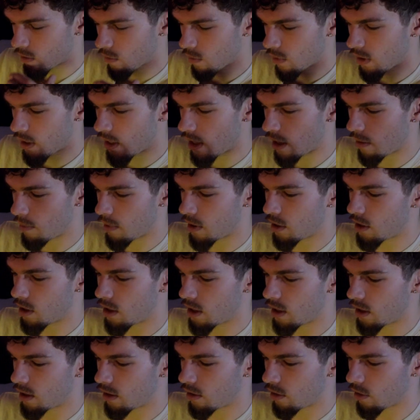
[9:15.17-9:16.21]
is what the
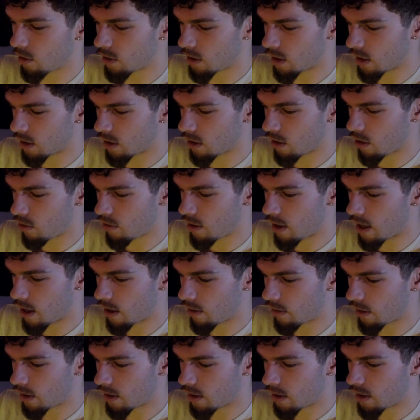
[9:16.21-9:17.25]
animation looks like slowed
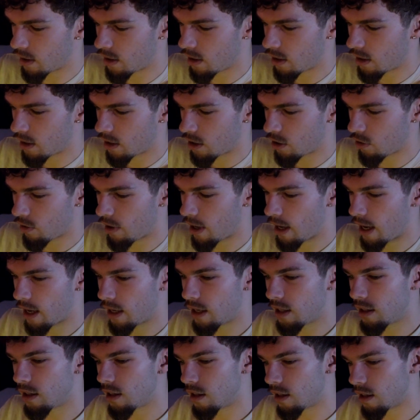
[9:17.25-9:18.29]
down. So I
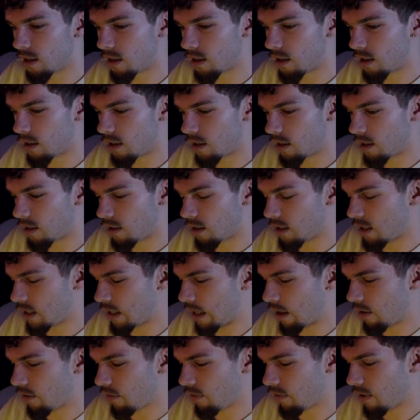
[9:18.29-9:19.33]
added the
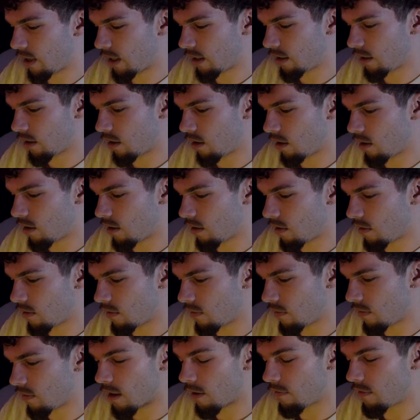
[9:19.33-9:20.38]
sound effect
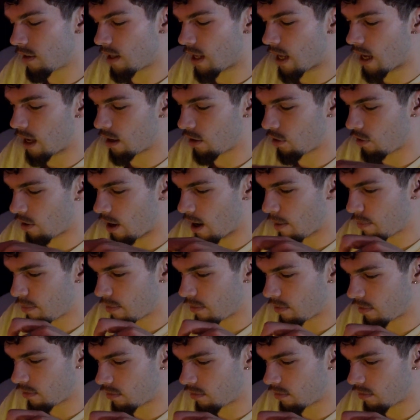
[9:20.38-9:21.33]
of the can crapping,